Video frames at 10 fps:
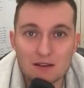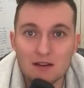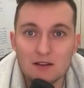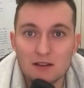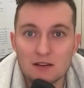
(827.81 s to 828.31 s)

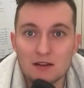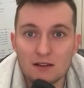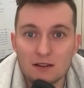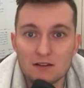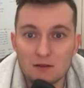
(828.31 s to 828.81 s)
So you can see here
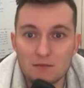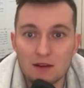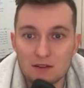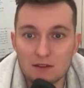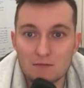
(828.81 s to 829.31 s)
that's gonna
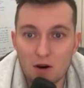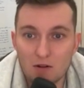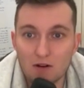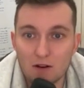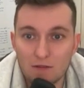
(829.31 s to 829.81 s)
basically model
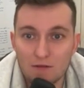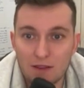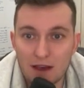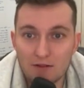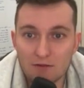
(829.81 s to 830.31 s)
off of
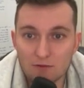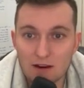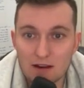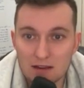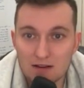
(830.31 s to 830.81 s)
that
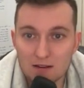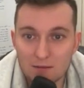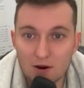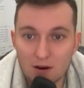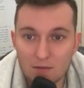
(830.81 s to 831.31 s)
right near the
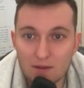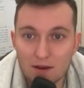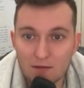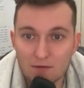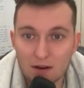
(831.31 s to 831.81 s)
bottom
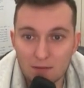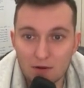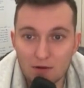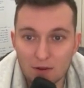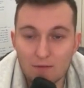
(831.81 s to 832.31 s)
there, ready to
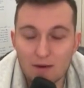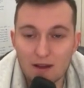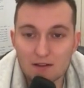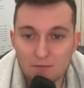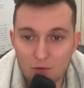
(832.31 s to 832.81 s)
build without the
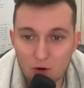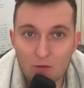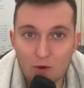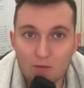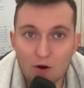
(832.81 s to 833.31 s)
mess, boom,
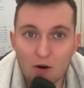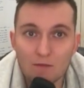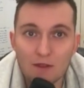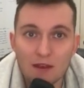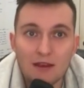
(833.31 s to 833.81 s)
boom, boom,
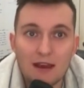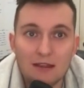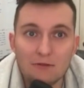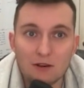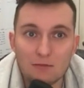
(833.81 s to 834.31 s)
and
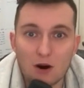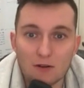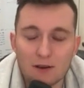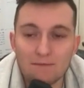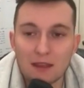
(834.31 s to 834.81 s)
then we can
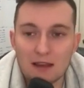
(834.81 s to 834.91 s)
model it.